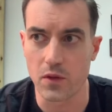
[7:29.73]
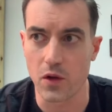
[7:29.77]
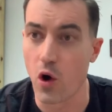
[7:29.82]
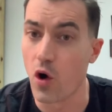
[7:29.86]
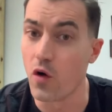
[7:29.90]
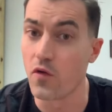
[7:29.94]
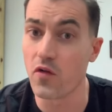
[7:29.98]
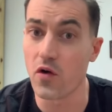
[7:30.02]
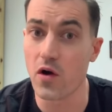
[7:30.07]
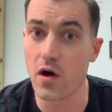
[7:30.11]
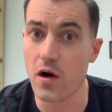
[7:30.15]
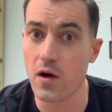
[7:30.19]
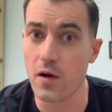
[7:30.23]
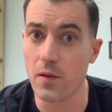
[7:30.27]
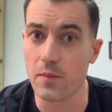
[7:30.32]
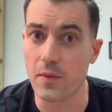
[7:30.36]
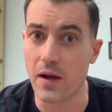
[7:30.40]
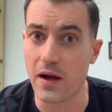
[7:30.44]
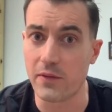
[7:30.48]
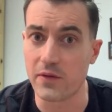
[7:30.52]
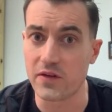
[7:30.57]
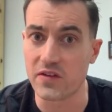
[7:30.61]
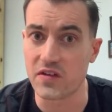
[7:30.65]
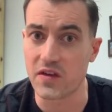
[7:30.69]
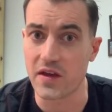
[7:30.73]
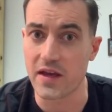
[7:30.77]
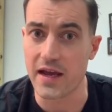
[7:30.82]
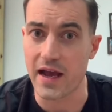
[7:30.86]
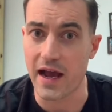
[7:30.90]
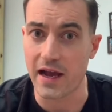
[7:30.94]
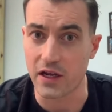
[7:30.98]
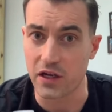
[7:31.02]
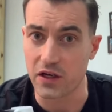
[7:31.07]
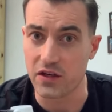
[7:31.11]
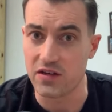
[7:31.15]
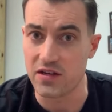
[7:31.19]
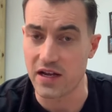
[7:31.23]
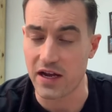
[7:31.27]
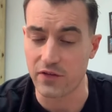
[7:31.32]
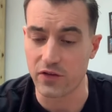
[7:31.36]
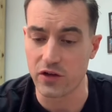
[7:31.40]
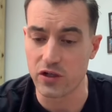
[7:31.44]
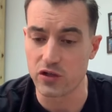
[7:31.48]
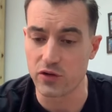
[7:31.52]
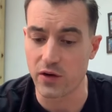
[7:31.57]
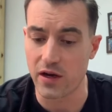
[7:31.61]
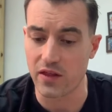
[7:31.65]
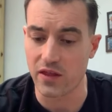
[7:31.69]
Overall, I would say I could
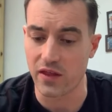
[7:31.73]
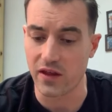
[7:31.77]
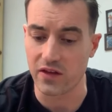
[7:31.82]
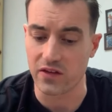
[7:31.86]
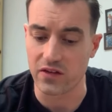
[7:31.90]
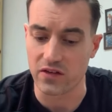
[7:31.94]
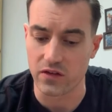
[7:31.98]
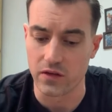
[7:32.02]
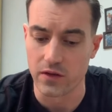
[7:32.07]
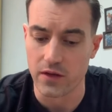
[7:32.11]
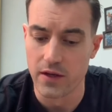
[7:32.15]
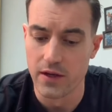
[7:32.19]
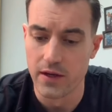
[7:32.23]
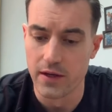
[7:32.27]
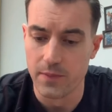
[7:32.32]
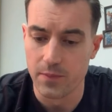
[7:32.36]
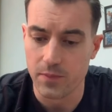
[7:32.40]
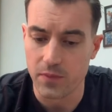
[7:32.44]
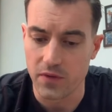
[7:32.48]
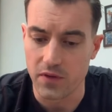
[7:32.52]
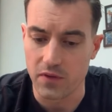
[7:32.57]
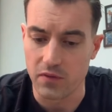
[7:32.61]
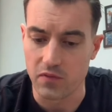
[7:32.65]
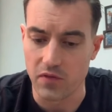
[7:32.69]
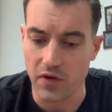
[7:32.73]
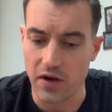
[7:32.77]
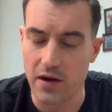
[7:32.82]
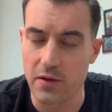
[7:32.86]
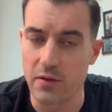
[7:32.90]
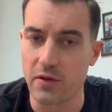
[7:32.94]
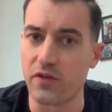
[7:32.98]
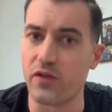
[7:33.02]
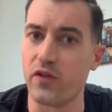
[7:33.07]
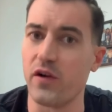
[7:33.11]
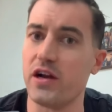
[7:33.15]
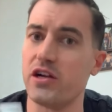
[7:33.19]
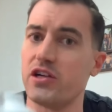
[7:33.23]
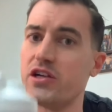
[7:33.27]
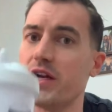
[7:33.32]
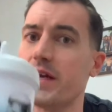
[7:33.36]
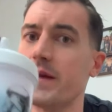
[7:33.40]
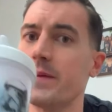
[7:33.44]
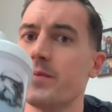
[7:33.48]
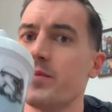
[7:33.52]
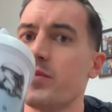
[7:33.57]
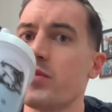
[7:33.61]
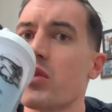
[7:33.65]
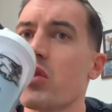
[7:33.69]
definitely drink this. Very
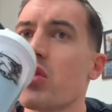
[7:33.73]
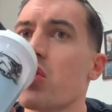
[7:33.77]
refreshing.